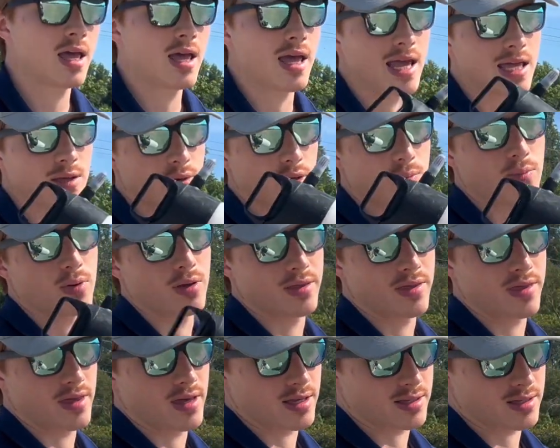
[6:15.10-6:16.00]
and we
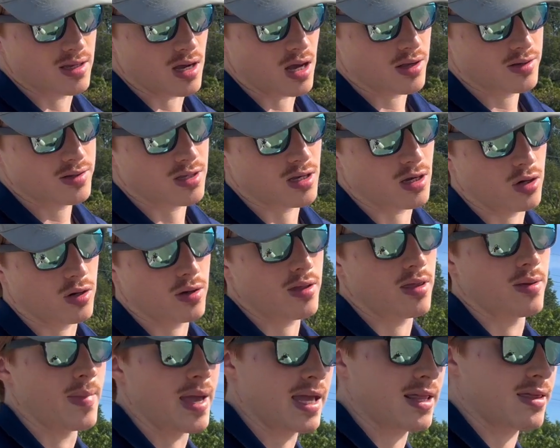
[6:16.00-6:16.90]
put this also,
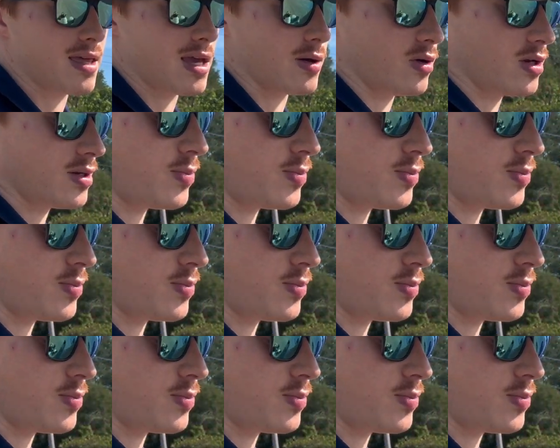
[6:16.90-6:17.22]
the main thing we